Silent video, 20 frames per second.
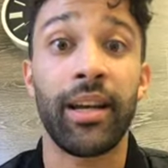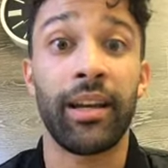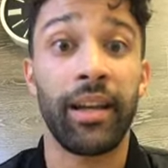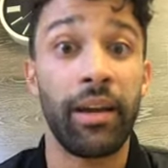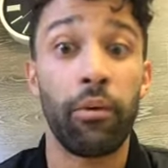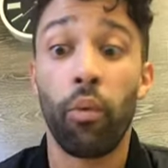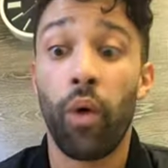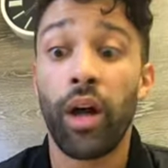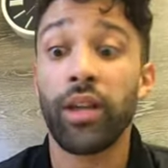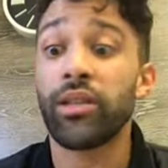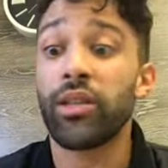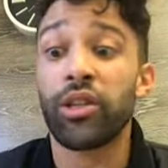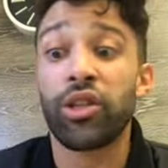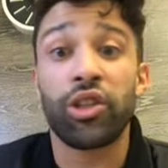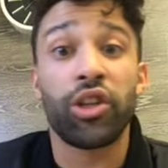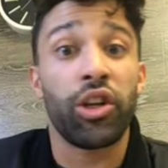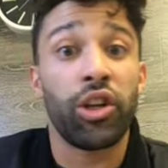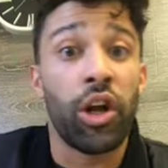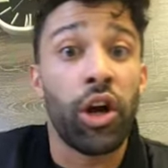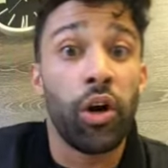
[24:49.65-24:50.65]
He wants us
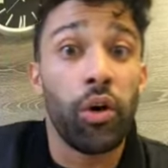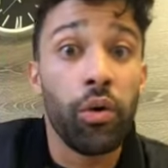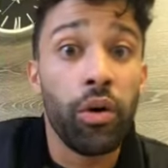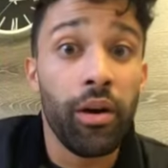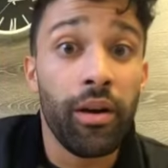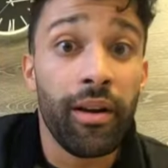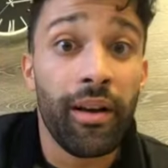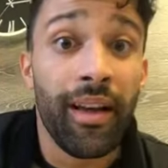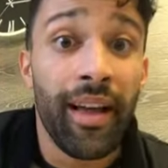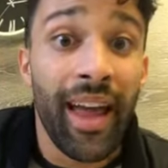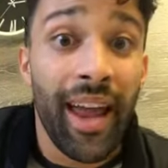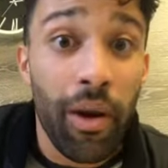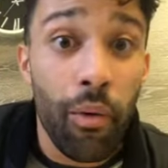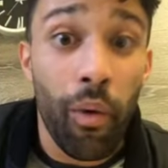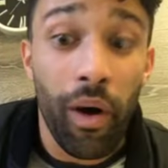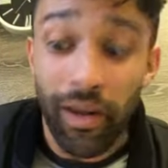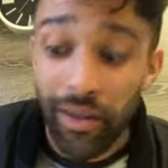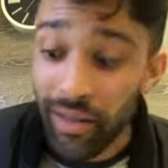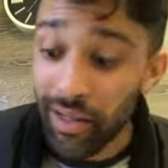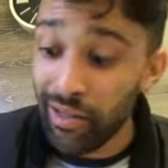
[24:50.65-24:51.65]
to know, he
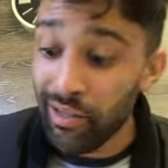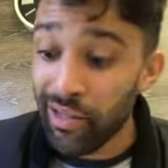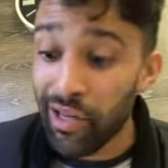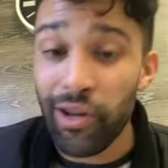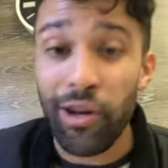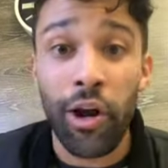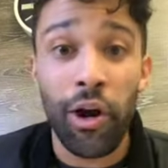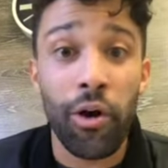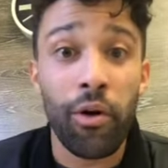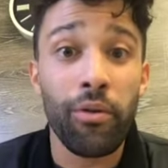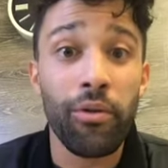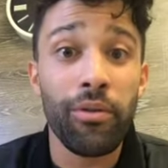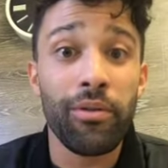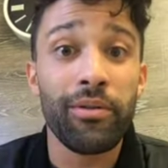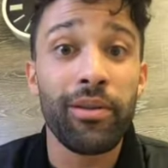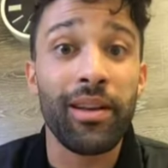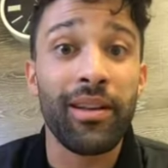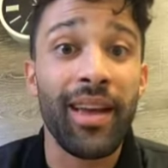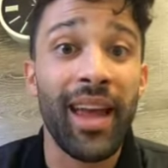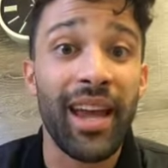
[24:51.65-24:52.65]
wants us to know
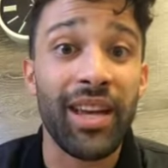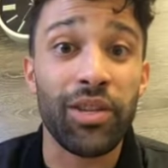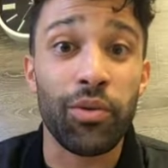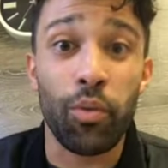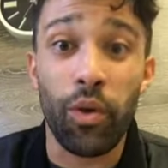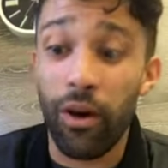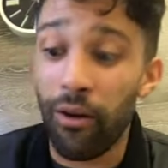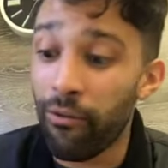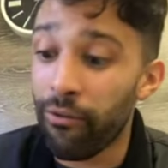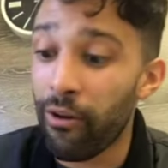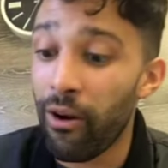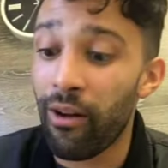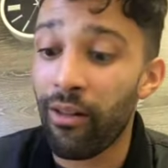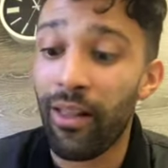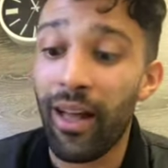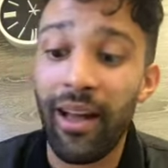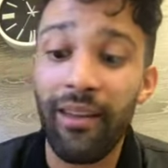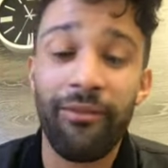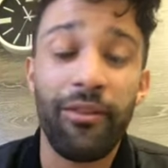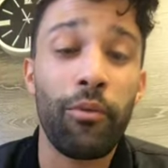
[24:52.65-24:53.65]
his will for our
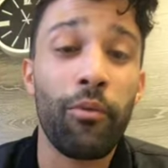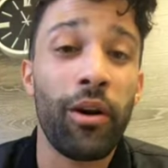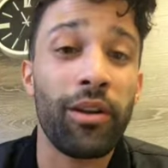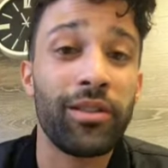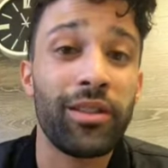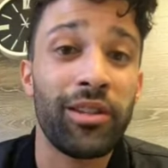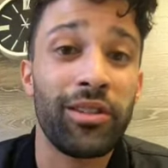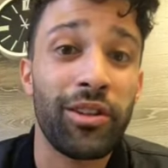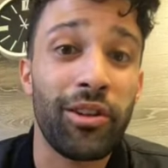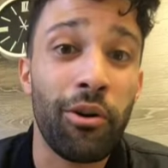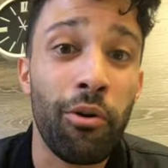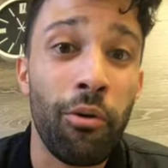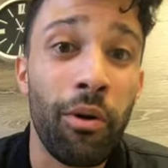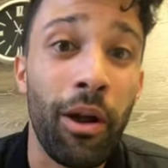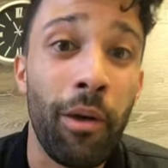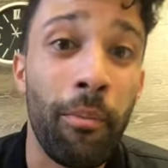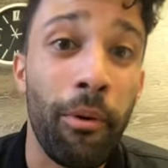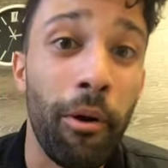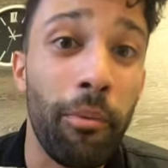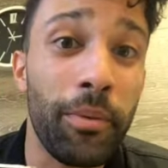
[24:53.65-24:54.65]
life. He wants us to know what
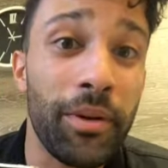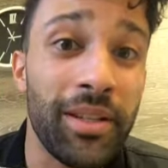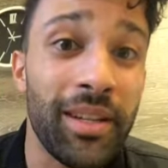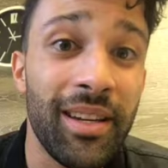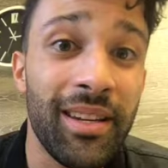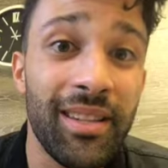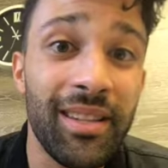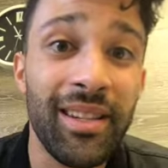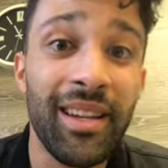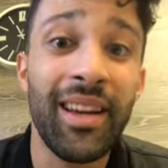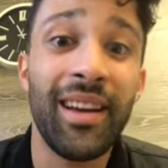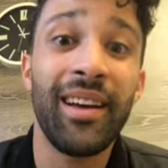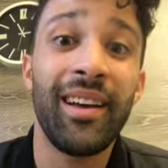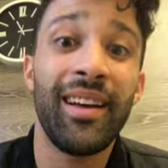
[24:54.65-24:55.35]
our purpose is,